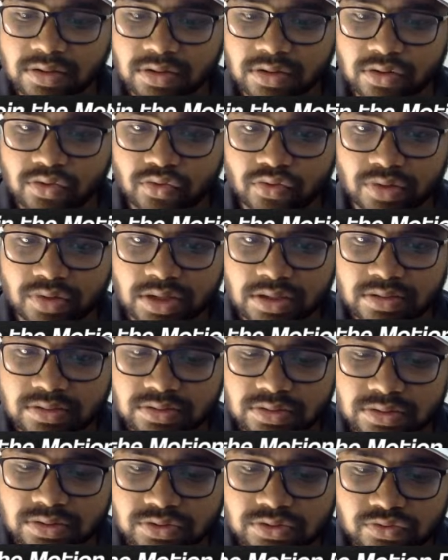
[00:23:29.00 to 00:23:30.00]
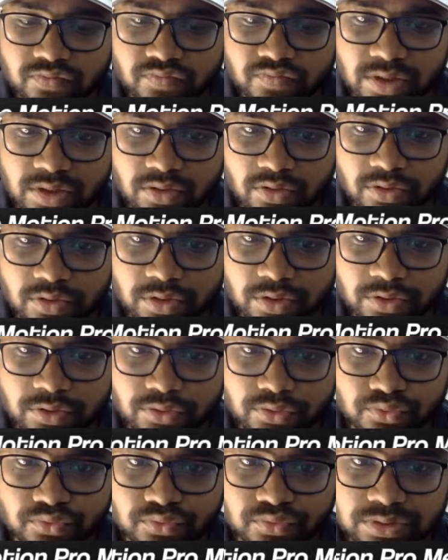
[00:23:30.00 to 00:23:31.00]
Okay, so we are going to
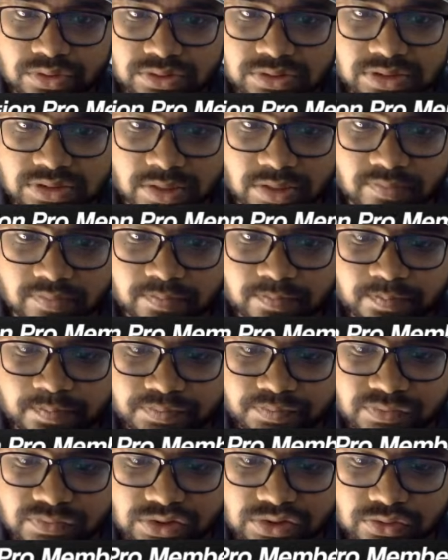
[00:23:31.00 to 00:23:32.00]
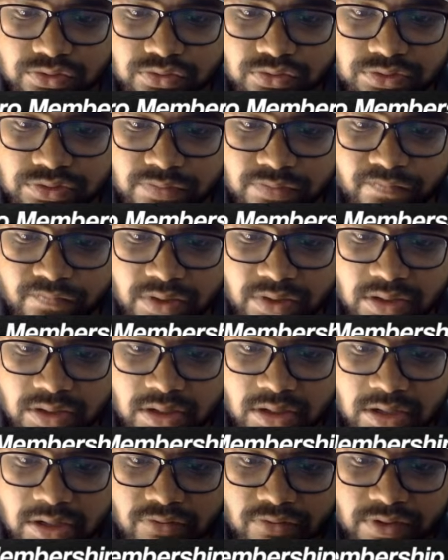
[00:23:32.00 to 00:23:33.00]
do the same. So somewhere
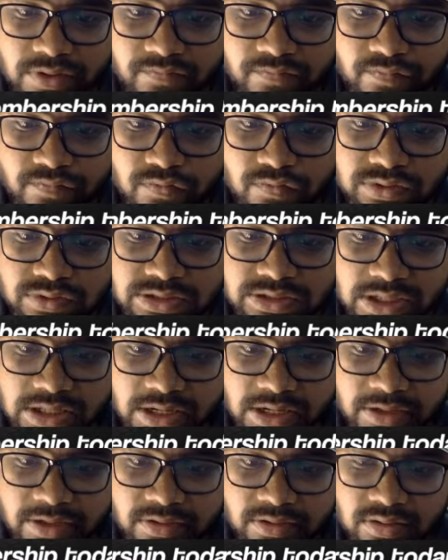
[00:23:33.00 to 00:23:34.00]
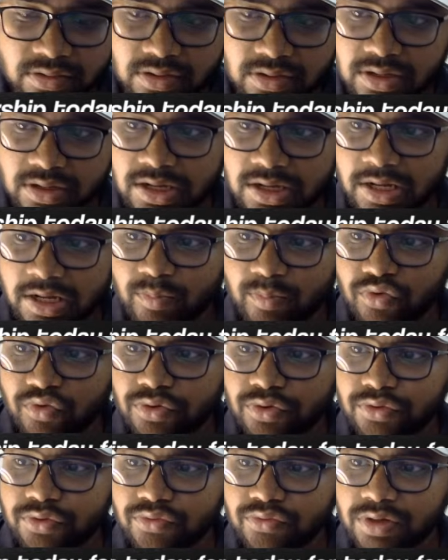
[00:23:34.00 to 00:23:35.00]
around at 4 seconds, I'm
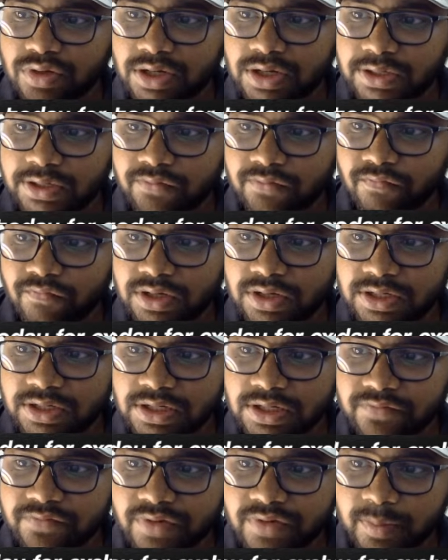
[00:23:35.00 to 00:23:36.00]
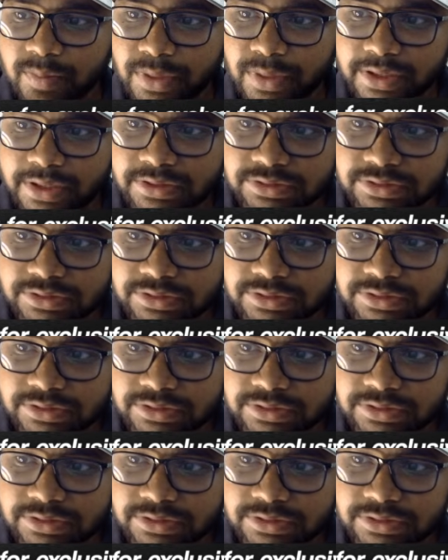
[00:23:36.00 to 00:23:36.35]
going to create one keyframe at